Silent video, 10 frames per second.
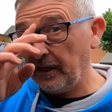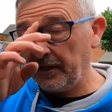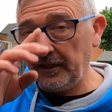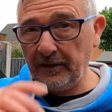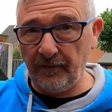
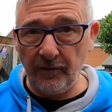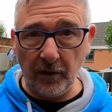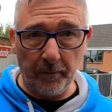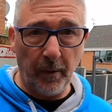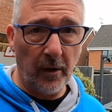I think if you've
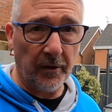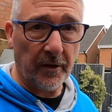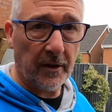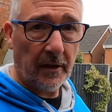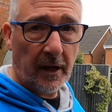got a
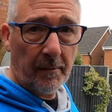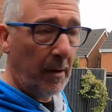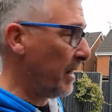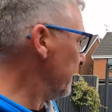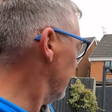pond like
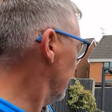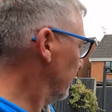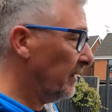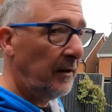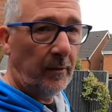mine,
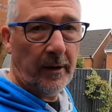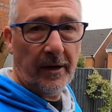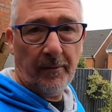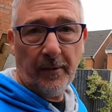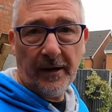
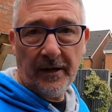where